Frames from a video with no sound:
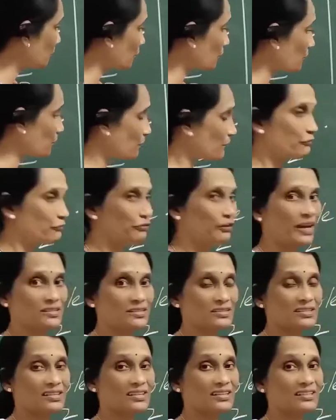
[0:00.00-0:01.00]

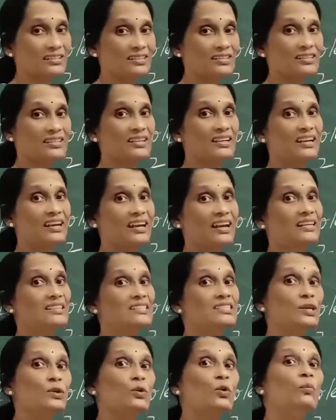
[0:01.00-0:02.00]
fraction as a
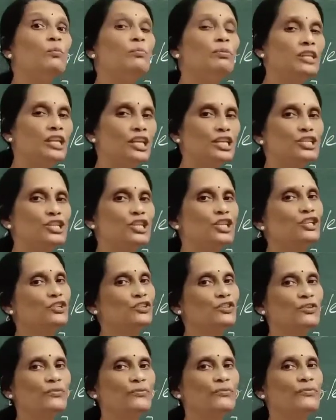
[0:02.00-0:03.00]
combination
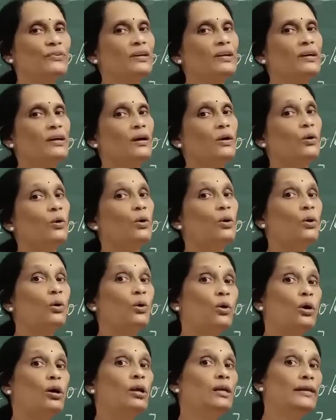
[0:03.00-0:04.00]
of
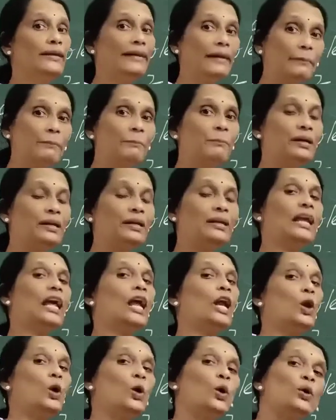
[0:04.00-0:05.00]
whole number
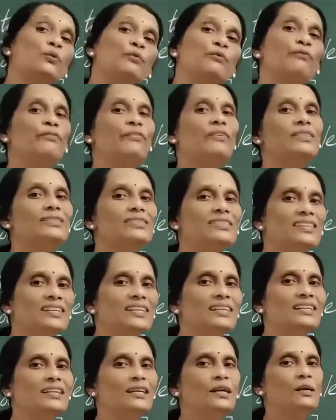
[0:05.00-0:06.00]
along with the
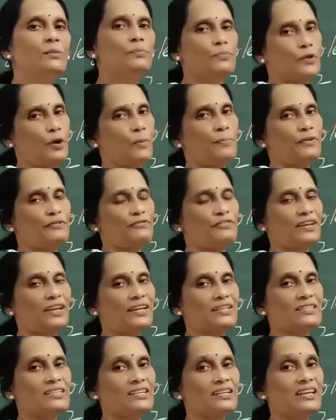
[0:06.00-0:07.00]
proper
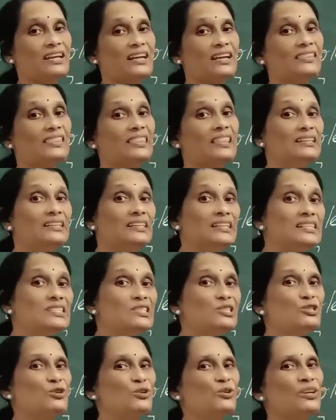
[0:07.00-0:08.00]
fraction. That is
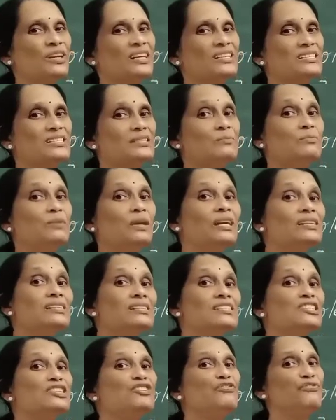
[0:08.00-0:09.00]
known as
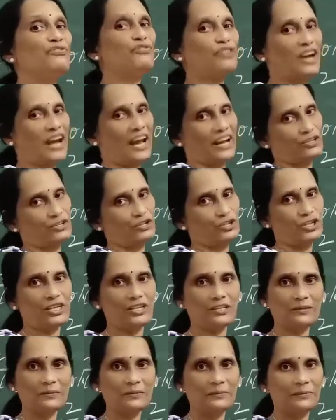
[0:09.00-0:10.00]
mixed fraction.
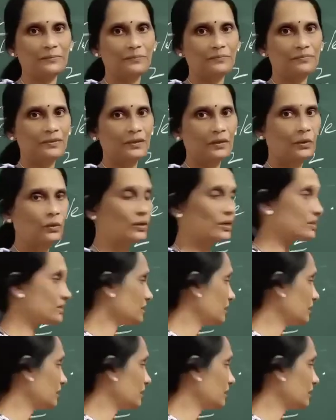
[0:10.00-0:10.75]
Okay, see